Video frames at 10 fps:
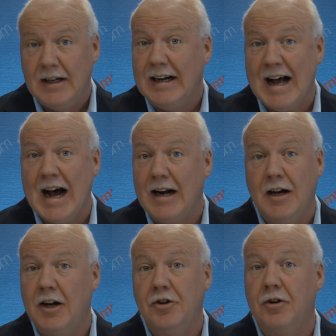not
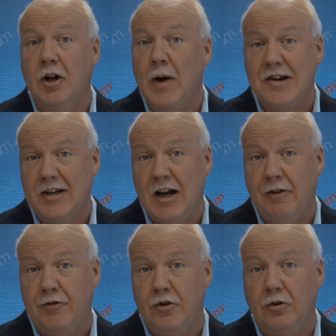under low acid
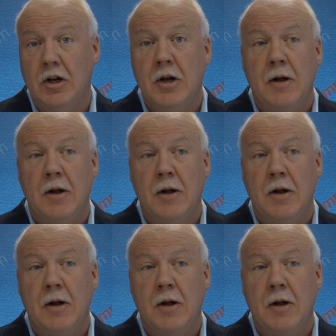canned food.